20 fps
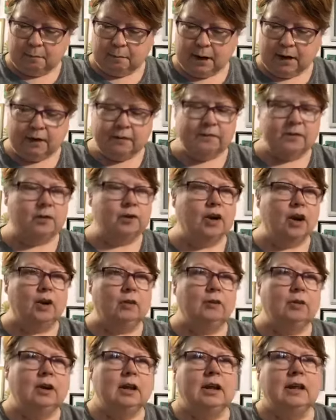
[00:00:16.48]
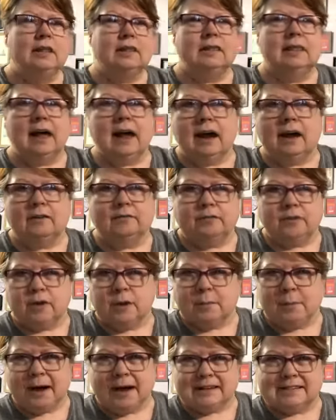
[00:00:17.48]
Many of you know that
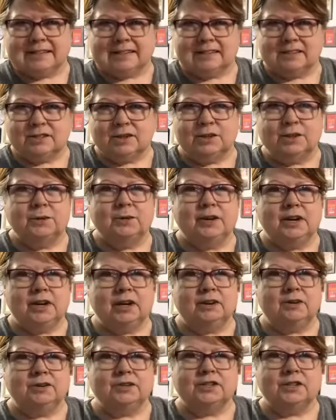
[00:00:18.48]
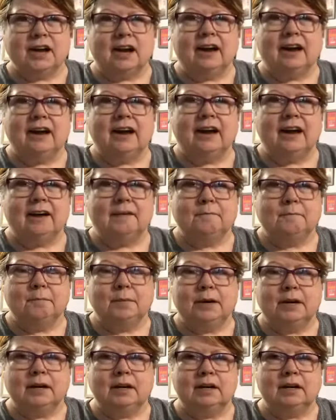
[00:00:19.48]
for the past 2 years I
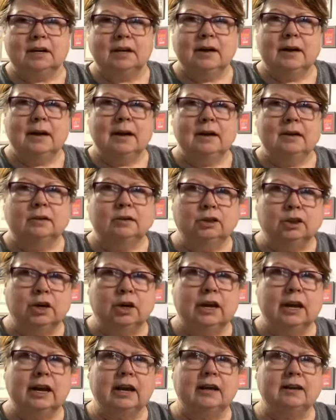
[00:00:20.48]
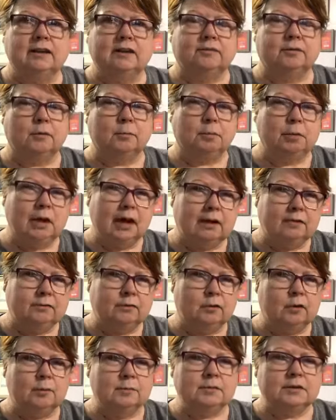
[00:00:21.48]
have been looking at different
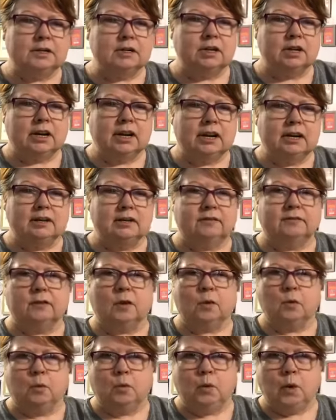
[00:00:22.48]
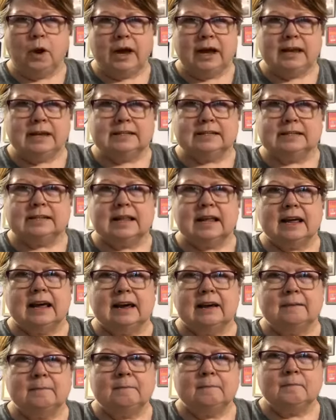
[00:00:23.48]
platforms and looking at different ways
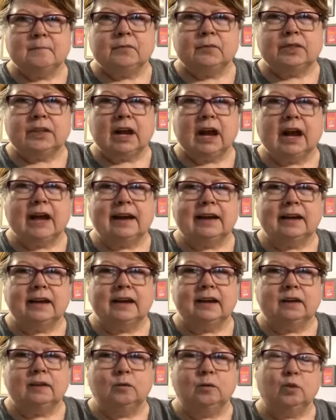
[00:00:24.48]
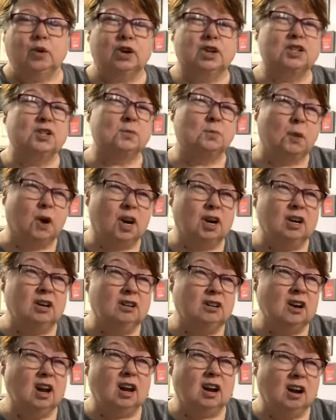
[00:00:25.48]
that I can work
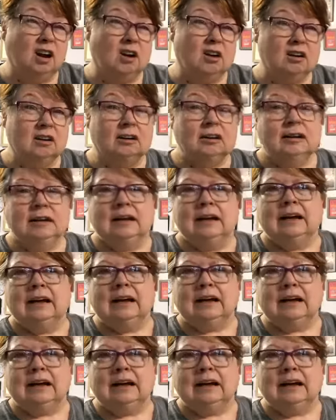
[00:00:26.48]
smarter, not harder,